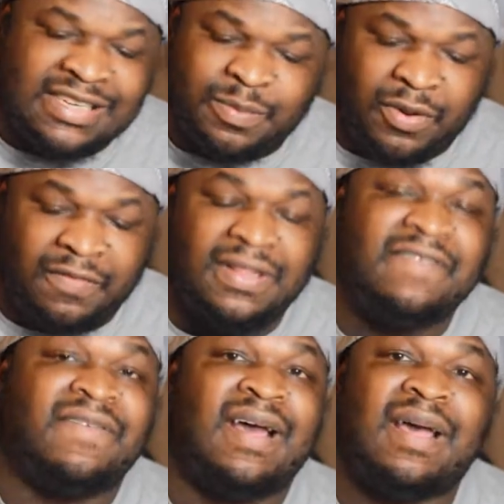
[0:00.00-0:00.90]
perfectly
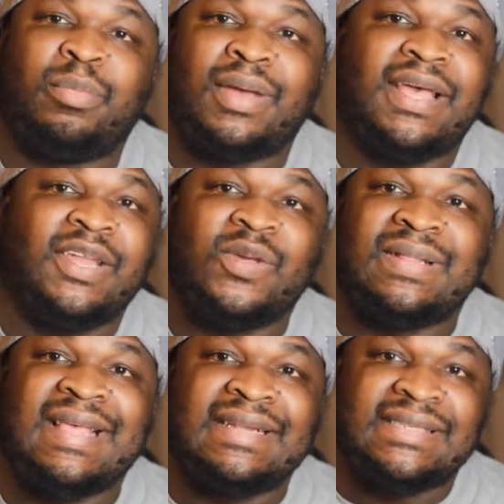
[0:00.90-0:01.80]
fine, brand new at
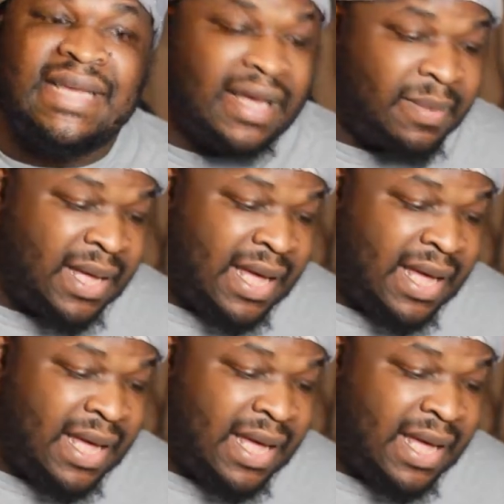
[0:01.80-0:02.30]
that time.